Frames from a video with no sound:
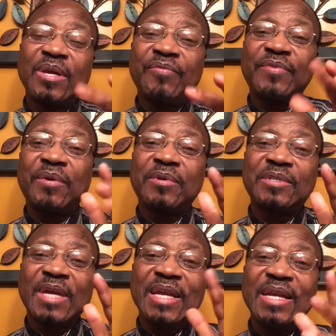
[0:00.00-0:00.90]
if there
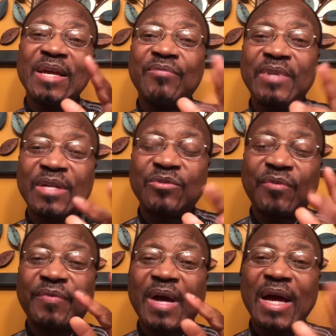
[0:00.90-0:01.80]
was any evidence
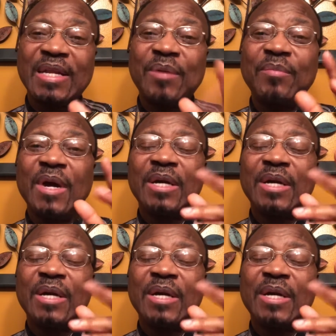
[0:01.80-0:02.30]
of Adam